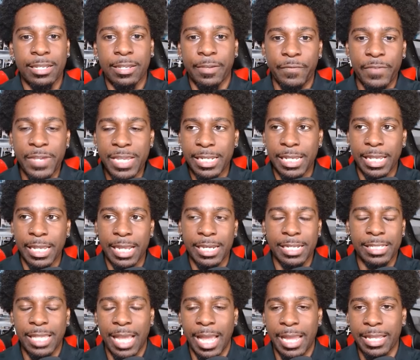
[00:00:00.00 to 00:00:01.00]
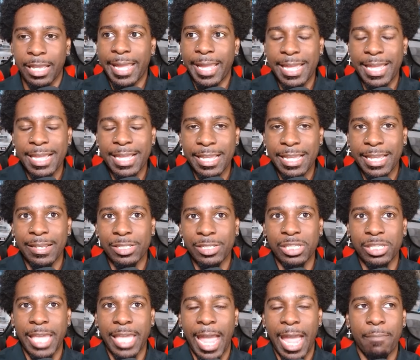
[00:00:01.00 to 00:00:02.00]
defeated. And it's like, he
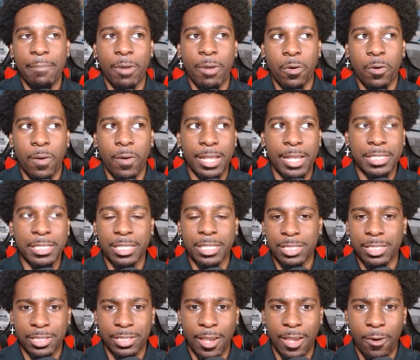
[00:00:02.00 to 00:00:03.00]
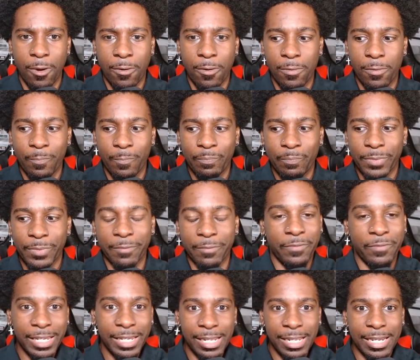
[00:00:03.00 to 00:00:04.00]
just came across so
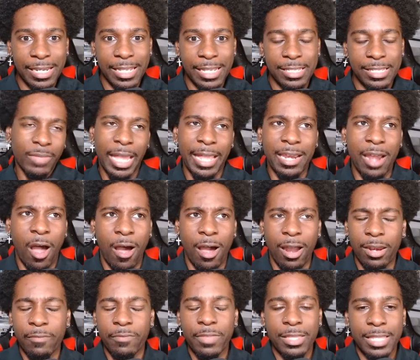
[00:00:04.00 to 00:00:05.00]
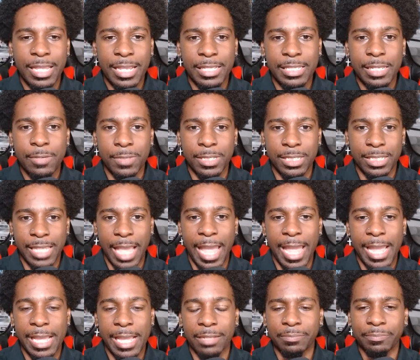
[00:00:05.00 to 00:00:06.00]
villainous. And all of the things he was
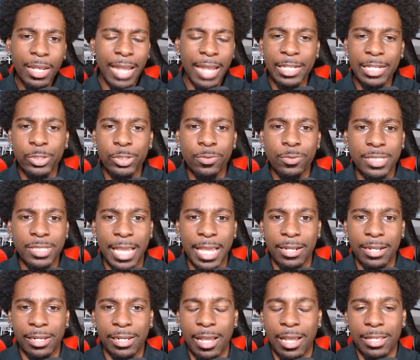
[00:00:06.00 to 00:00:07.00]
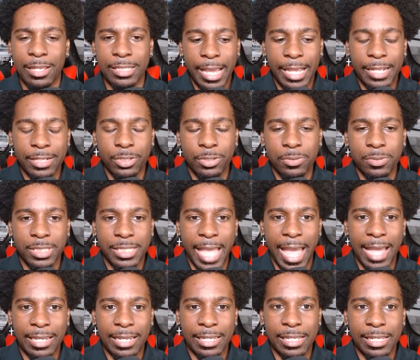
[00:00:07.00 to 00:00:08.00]
saying, like to Santa Claus and to
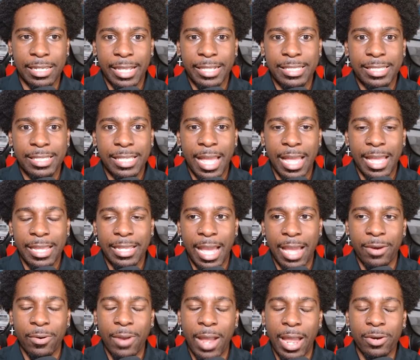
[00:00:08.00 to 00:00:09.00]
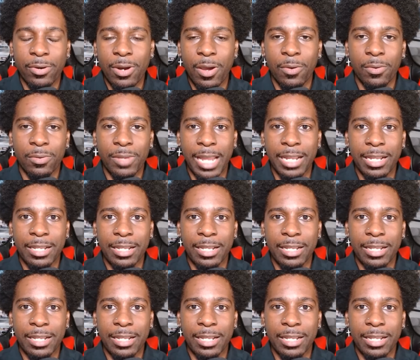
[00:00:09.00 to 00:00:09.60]
Sally, it's like, I don't know, like